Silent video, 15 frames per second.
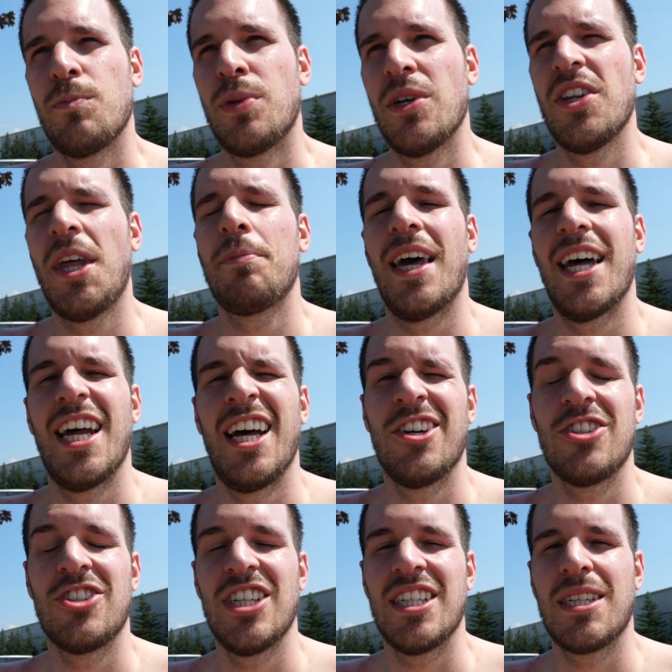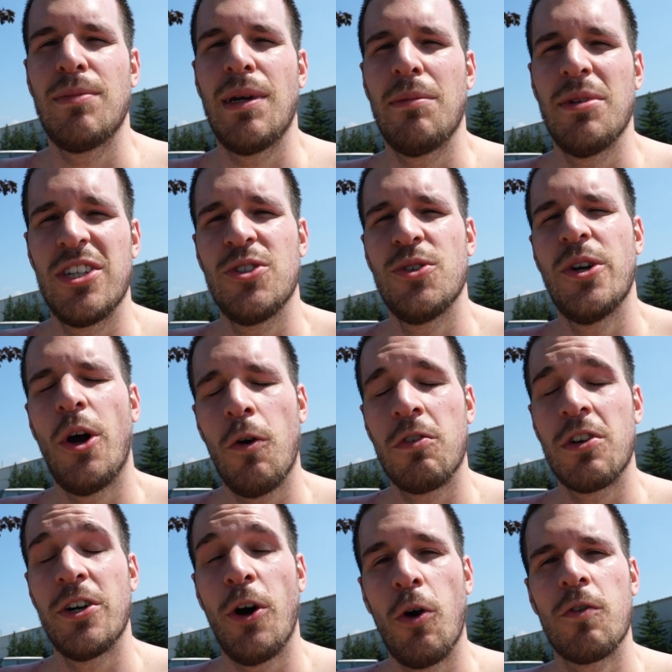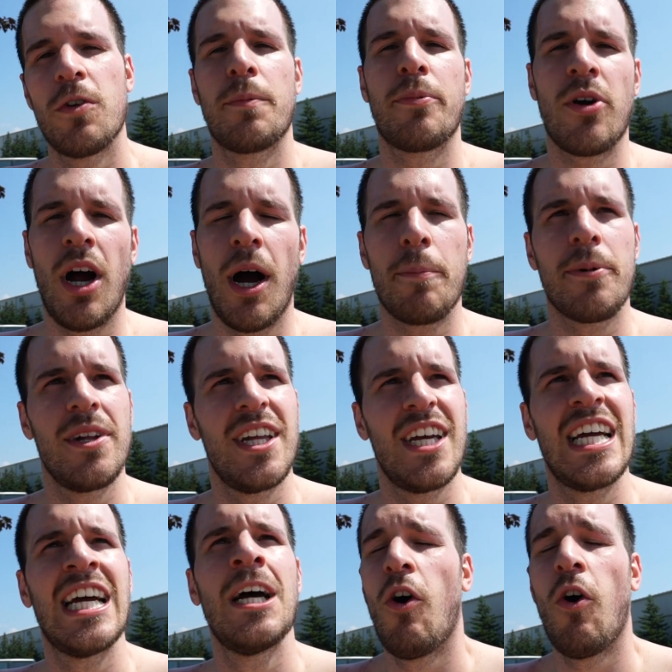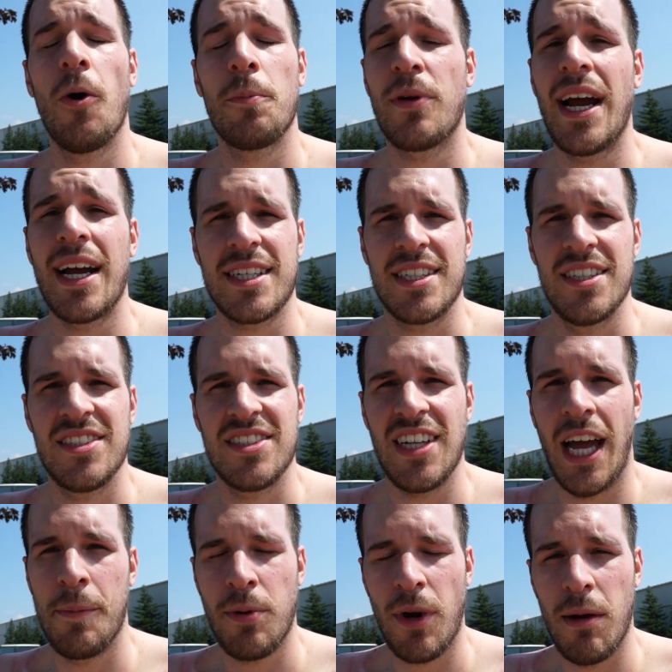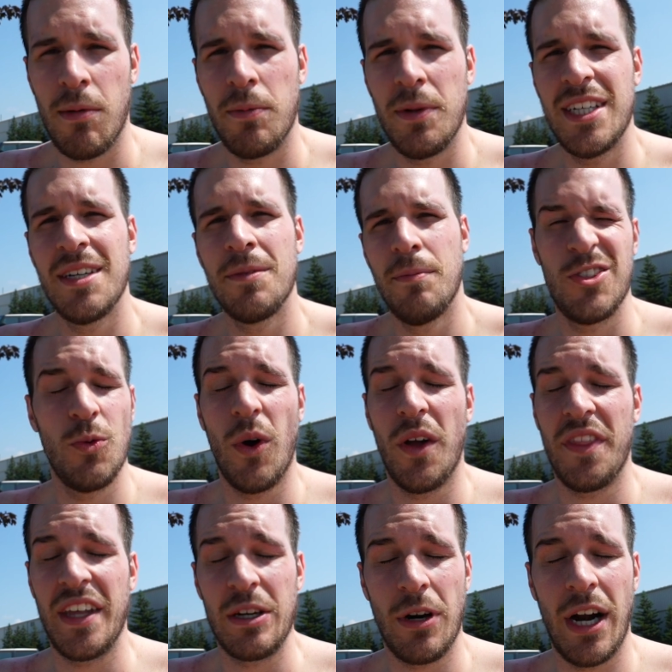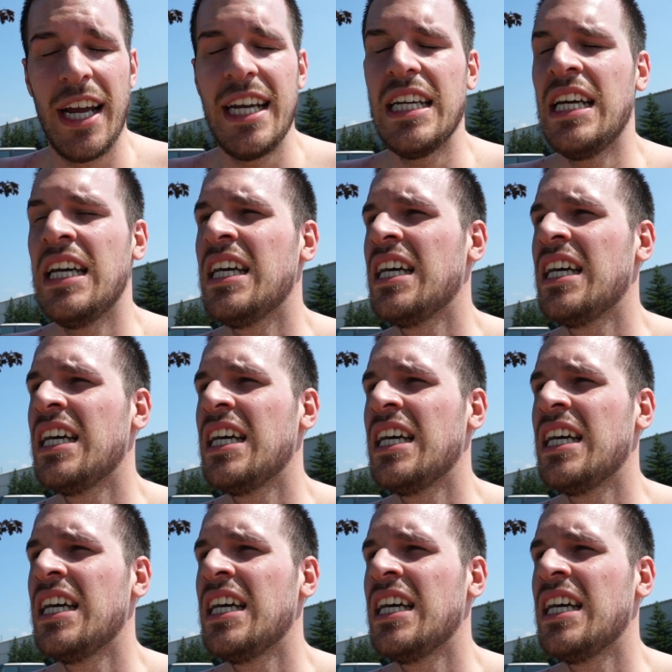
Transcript: build up that energy to be able to do it over and over properly. The whole practice, I probably didn't do one thing right,